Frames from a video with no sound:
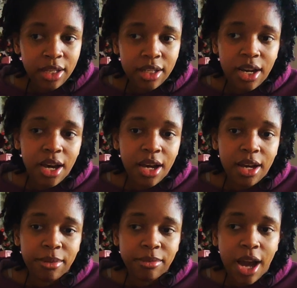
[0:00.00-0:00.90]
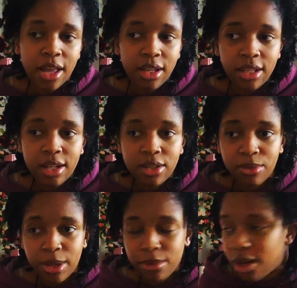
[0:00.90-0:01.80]
I looked at other
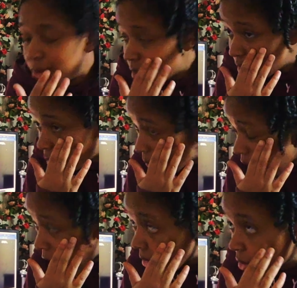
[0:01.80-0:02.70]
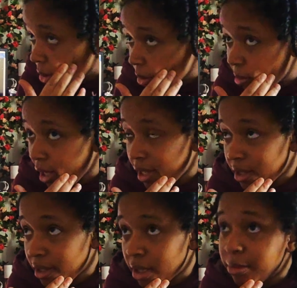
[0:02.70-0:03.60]
web novelists who have their own
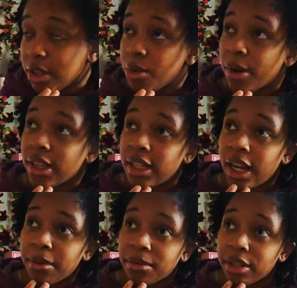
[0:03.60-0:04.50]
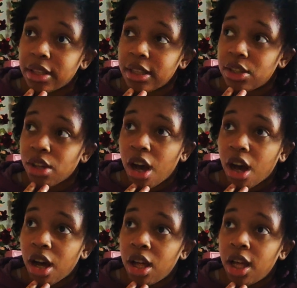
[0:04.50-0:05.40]
pages, but the one that I really
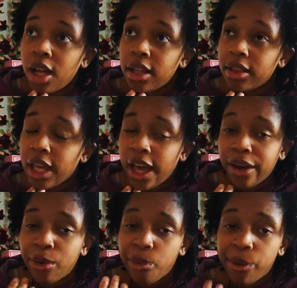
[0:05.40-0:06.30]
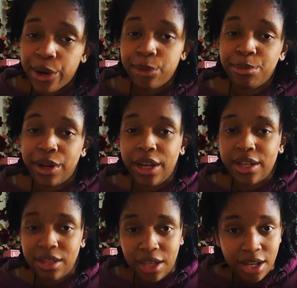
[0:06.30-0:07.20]
saw, they had a
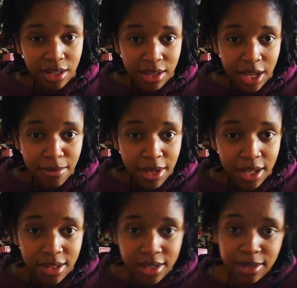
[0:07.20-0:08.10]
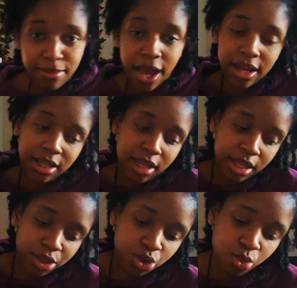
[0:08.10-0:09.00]
WordPress, and they made this back
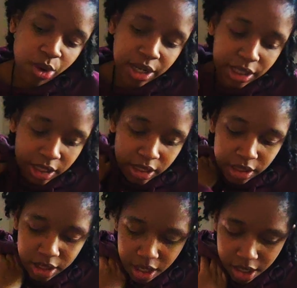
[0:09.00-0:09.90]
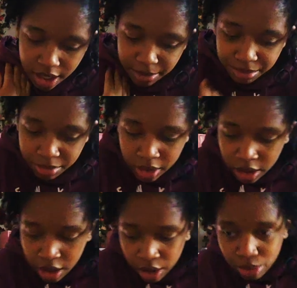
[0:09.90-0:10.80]
in
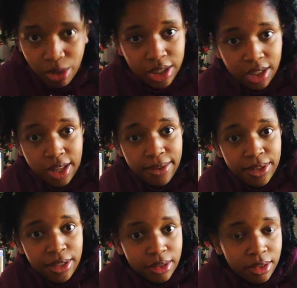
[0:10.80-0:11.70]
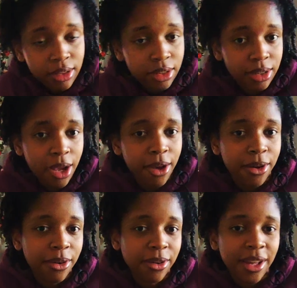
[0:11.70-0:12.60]
2011.
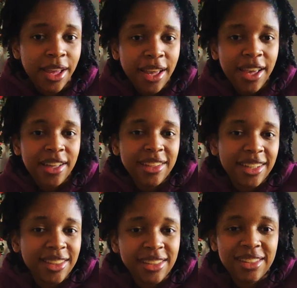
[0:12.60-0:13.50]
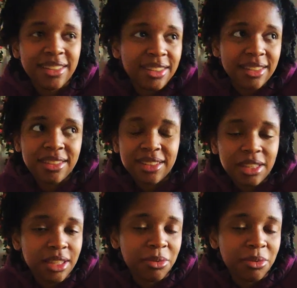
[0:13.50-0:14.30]
So it needs